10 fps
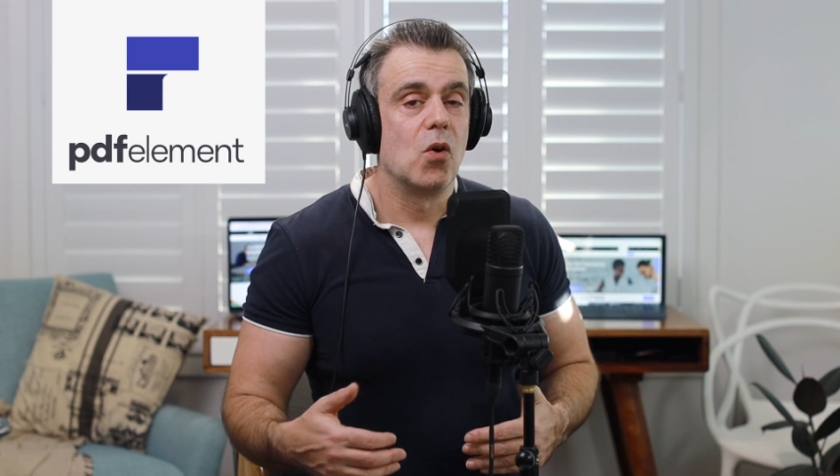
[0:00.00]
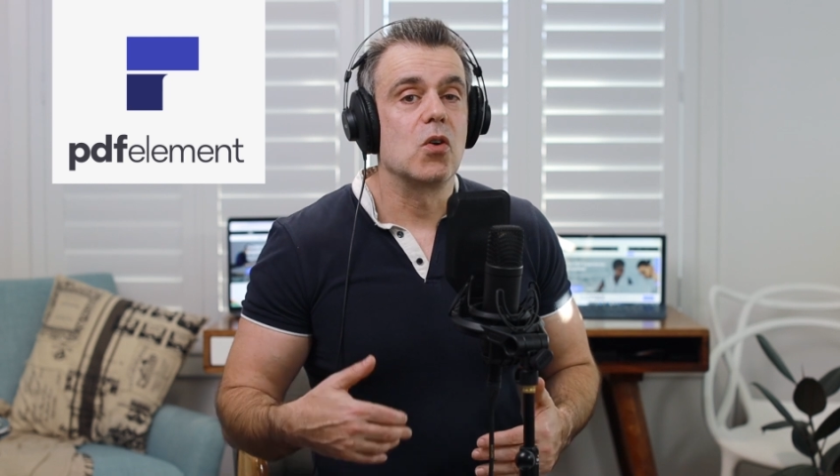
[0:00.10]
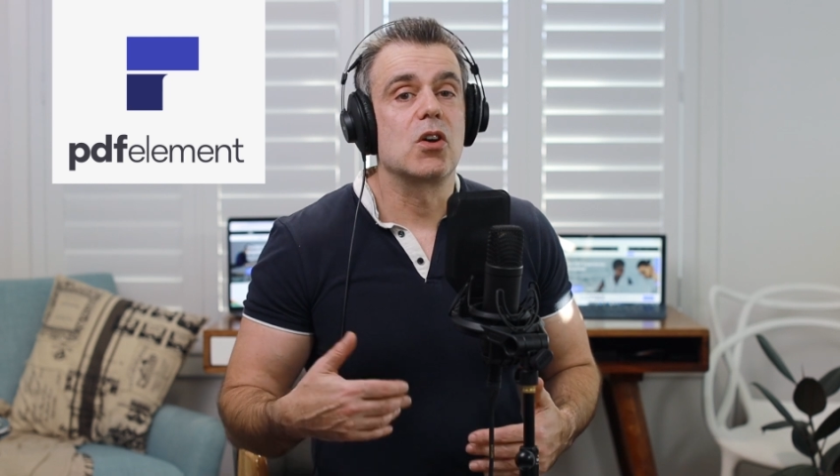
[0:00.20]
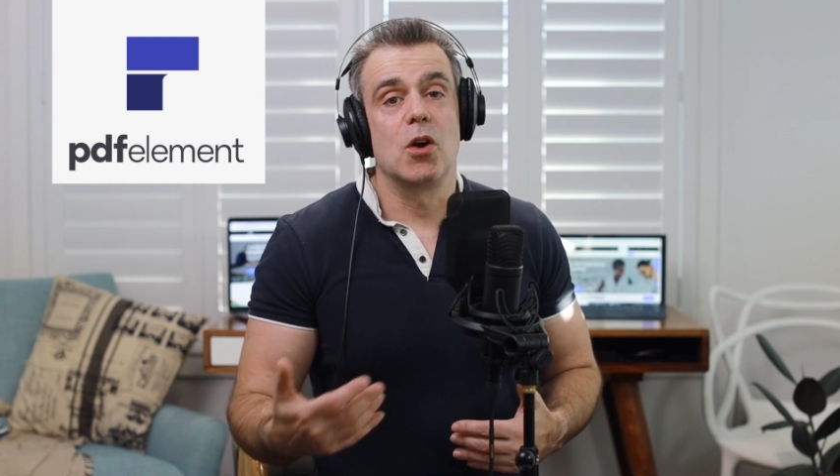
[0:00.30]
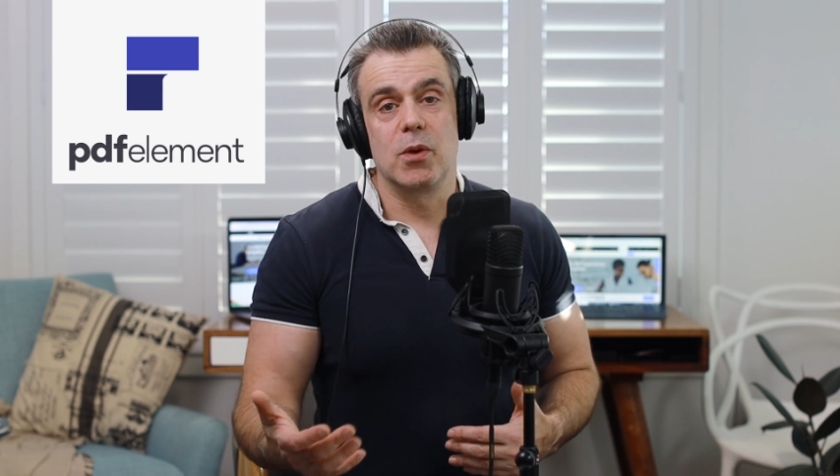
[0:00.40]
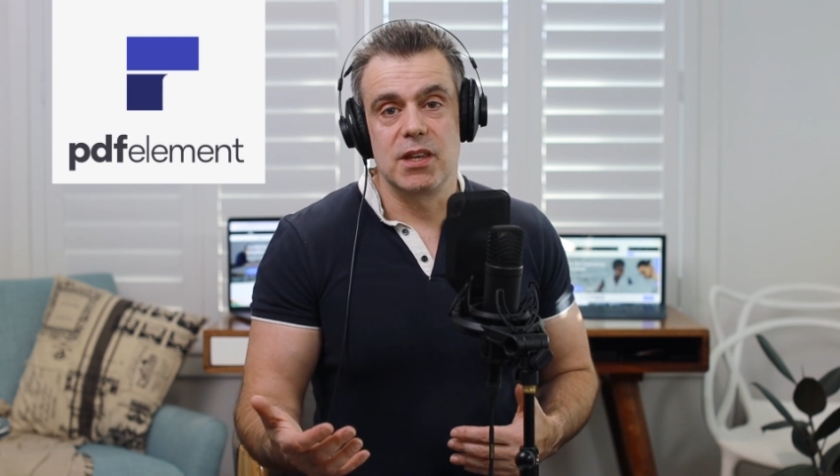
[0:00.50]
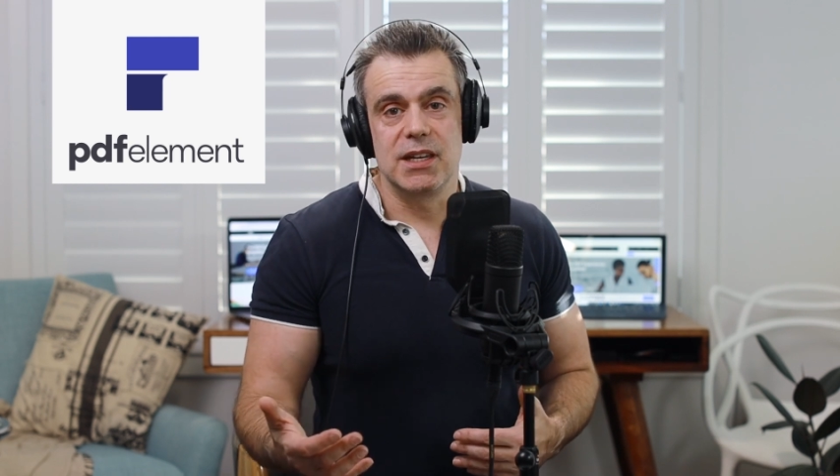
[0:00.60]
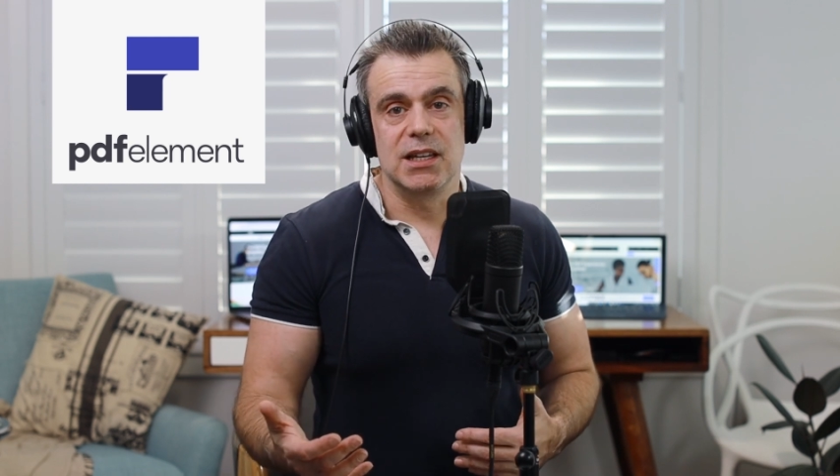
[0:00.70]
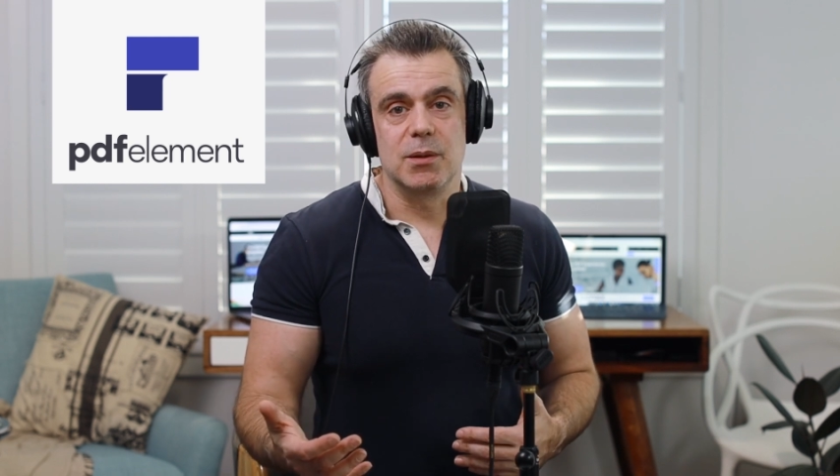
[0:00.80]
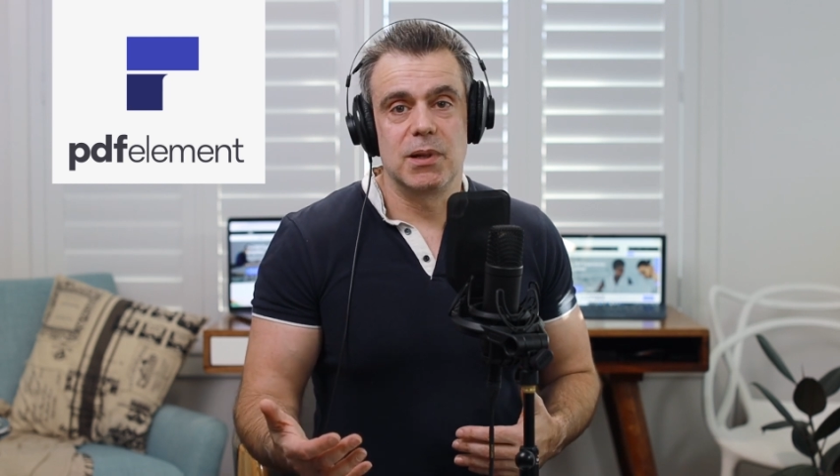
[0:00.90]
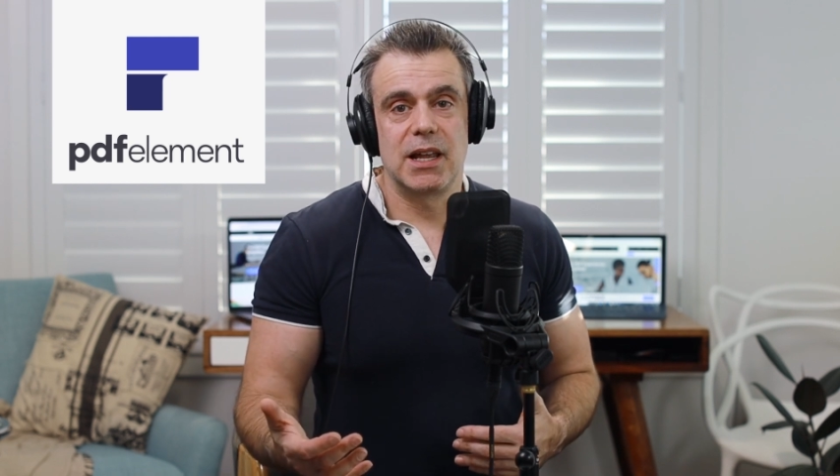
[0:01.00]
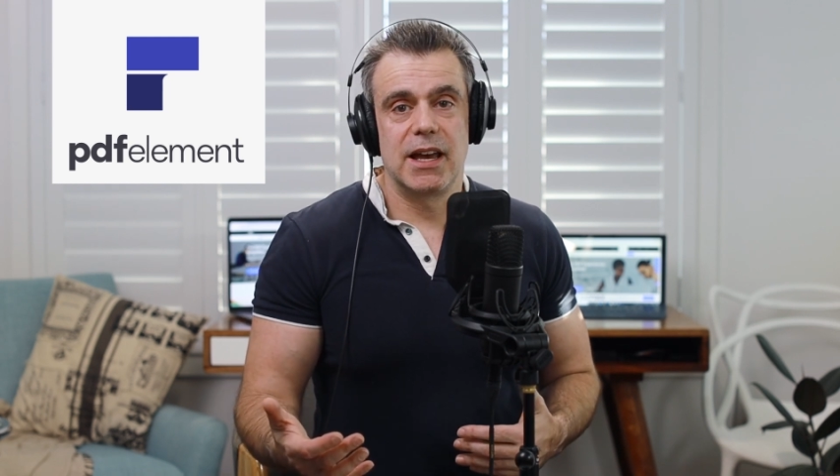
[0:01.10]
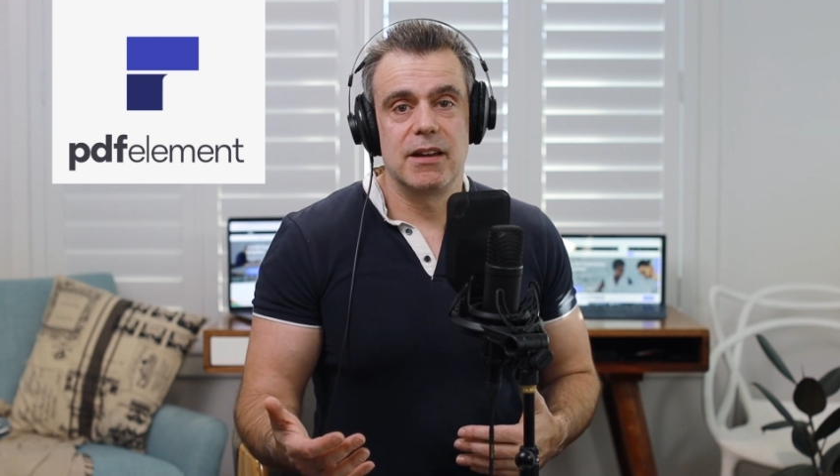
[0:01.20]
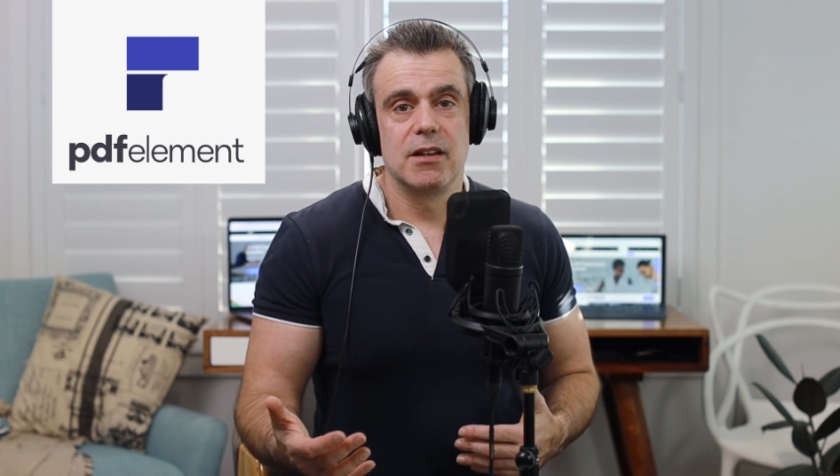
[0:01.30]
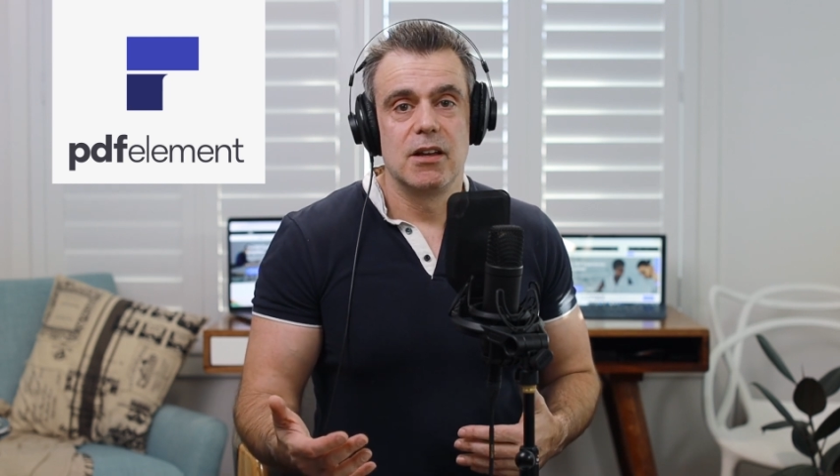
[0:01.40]
or go with a yearly
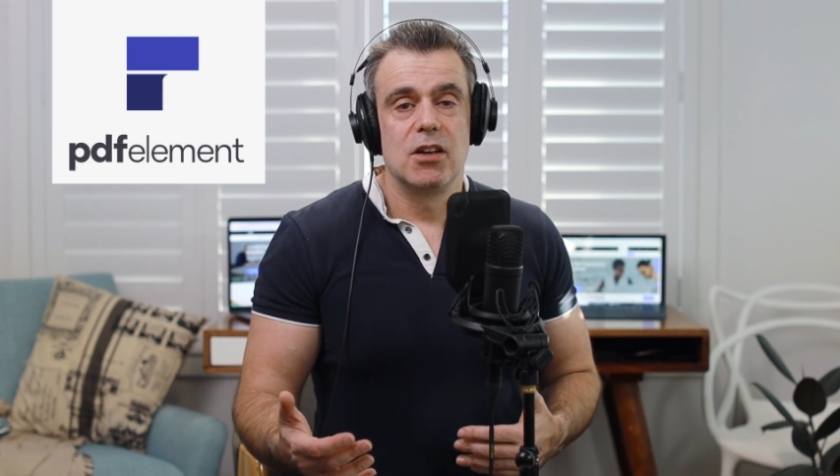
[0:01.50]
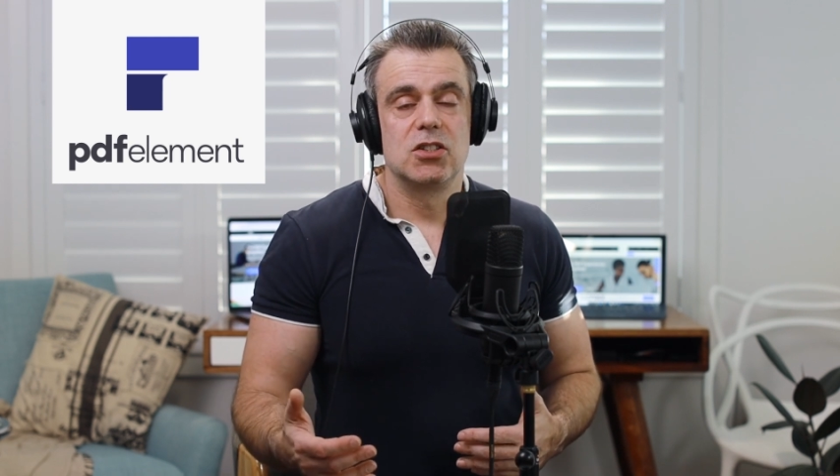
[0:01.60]
plan